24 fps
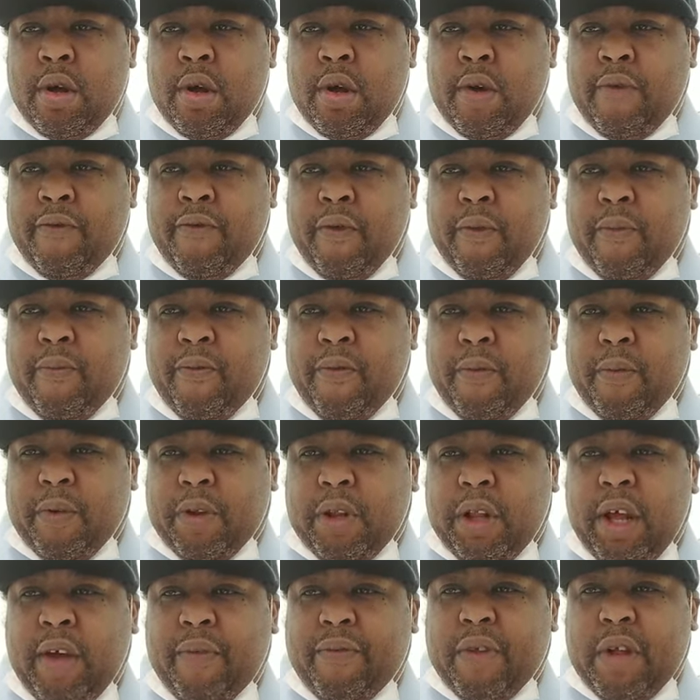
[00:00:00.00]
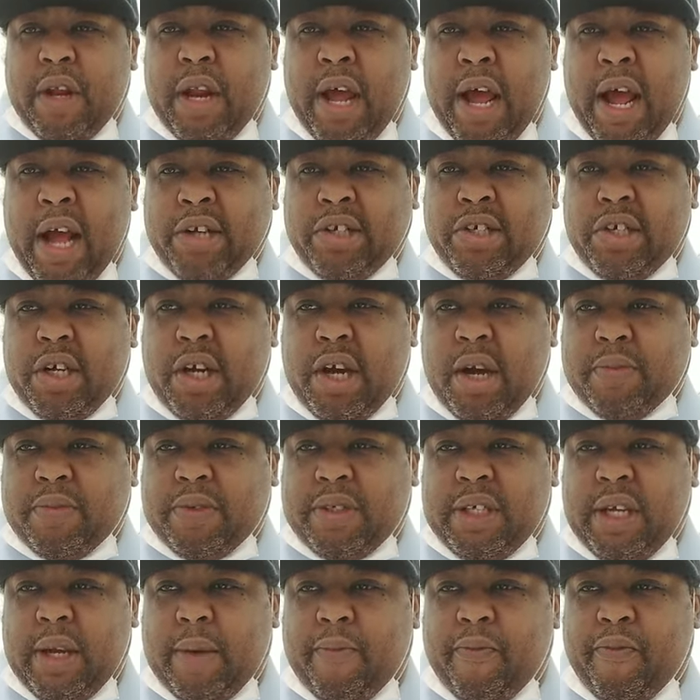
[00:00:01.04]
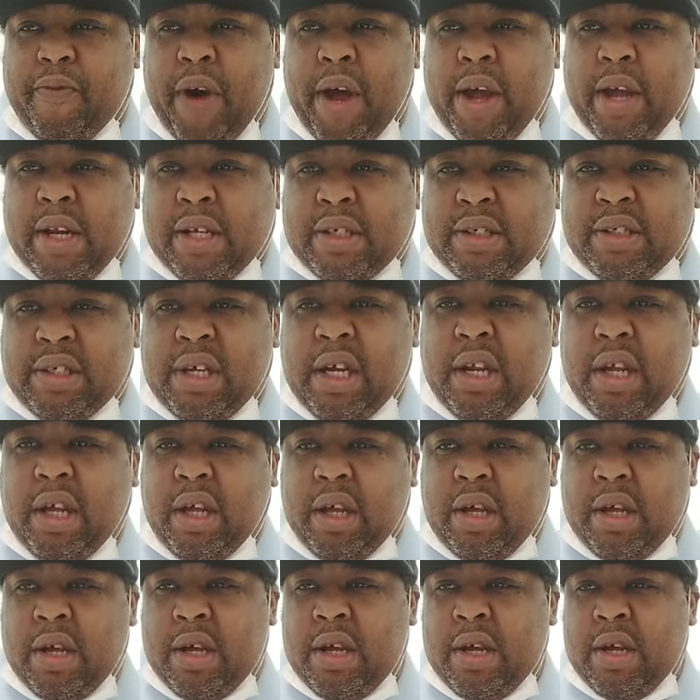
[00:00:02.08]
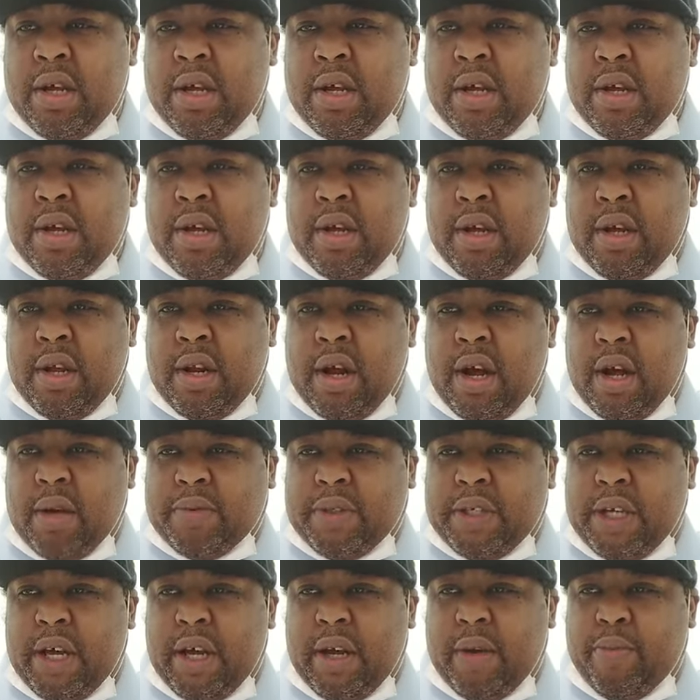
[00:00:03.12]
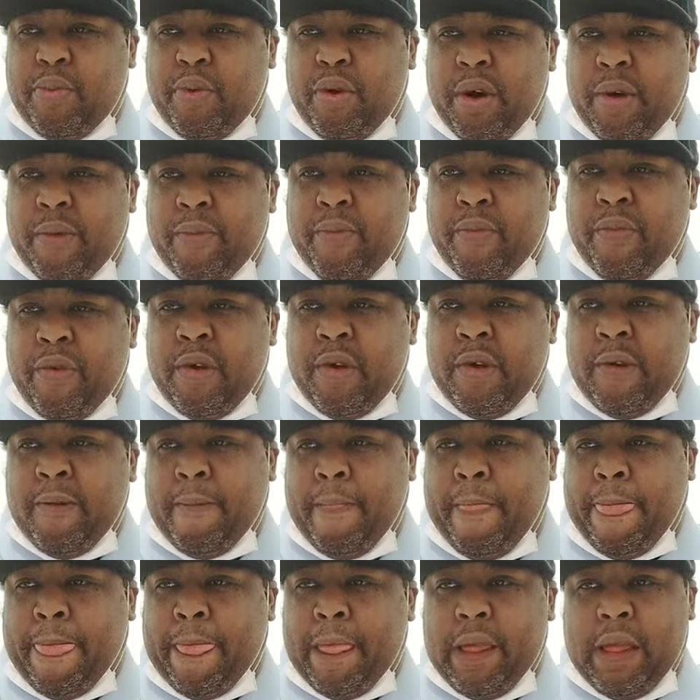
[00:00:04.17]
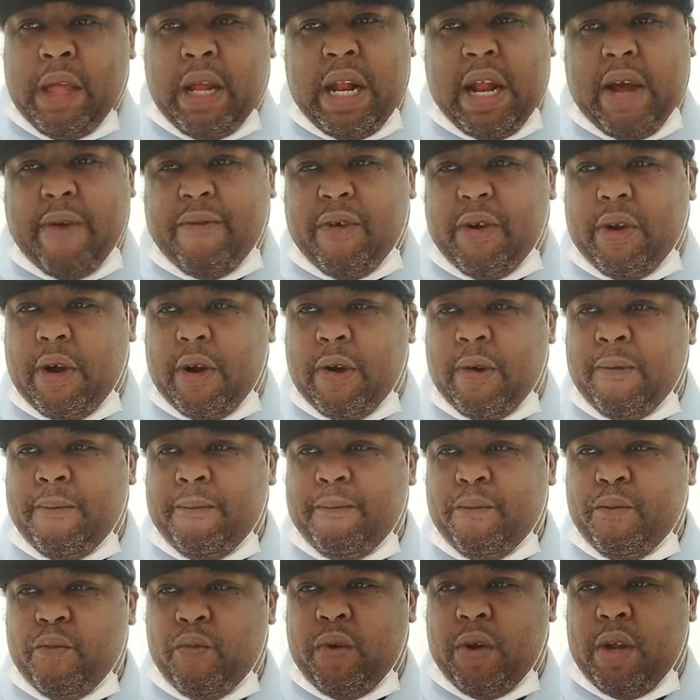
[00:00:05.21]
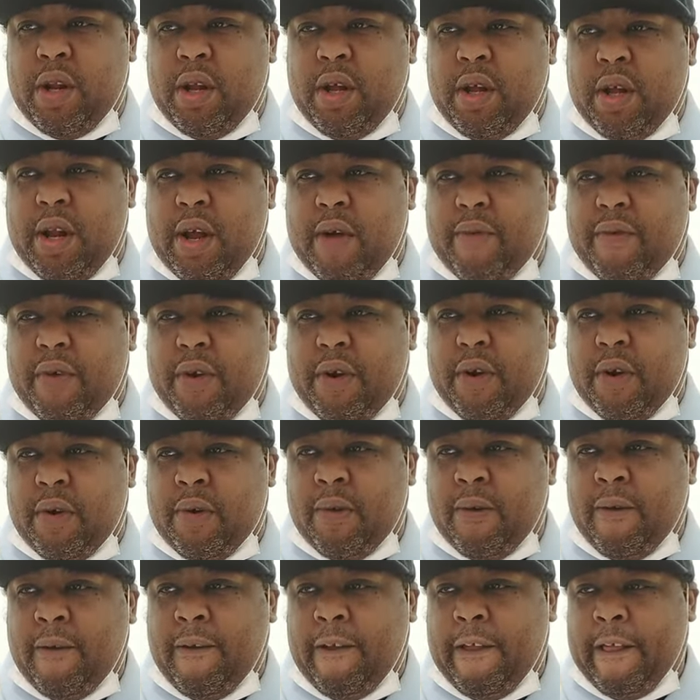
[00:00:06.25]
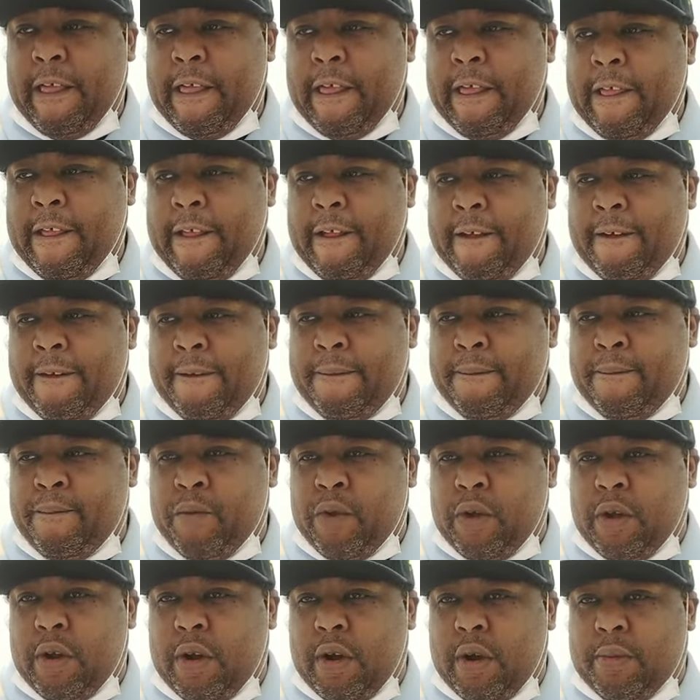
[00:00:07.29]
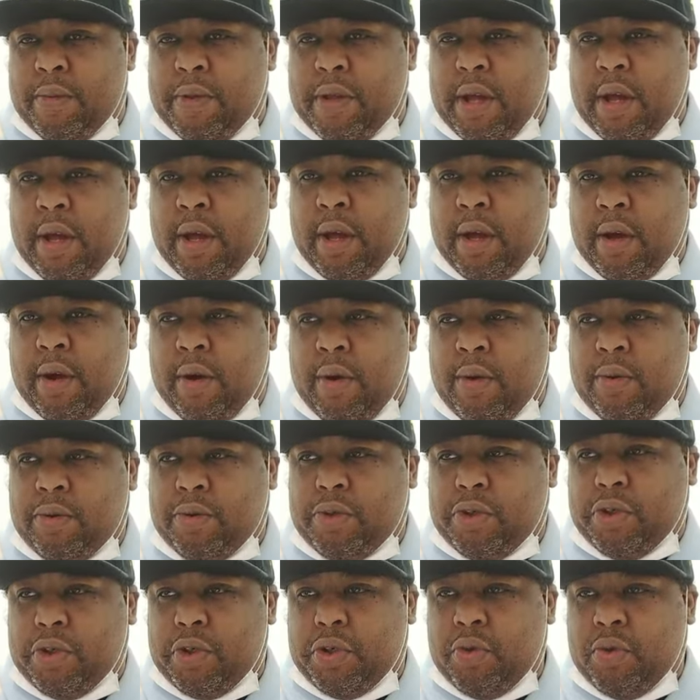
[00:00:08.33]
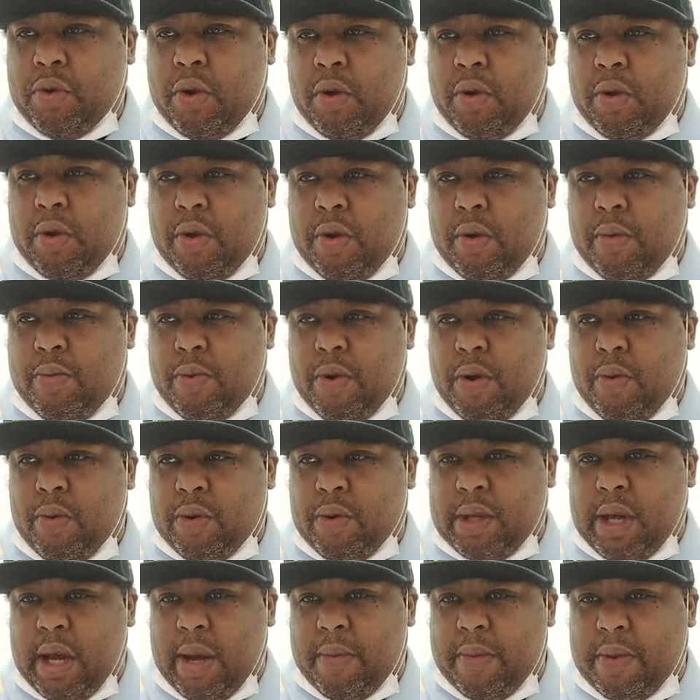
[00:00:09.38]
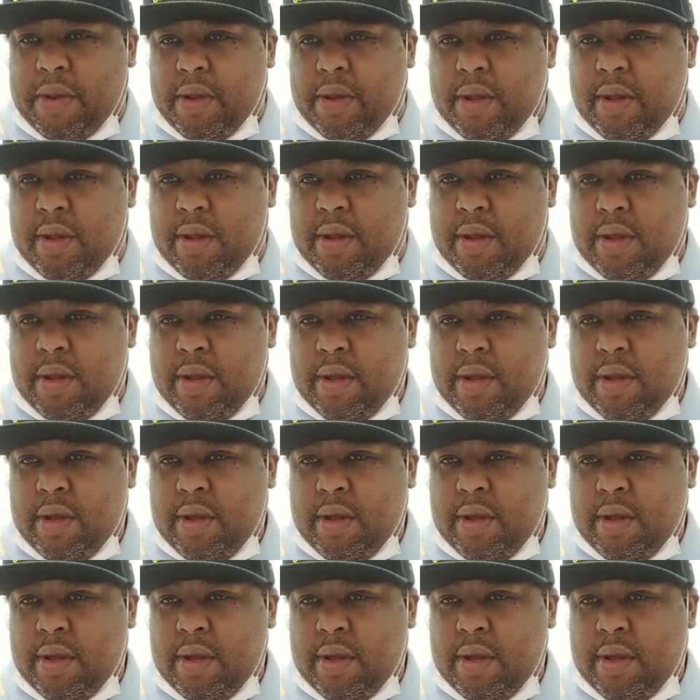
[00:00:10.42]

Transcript: from from Cleveland to actually come see him fight in the city. You know what I'm saying? But you never know. I mean, you never know. You know what I'm saying? Oh shoot, hold on, bro. What time is this?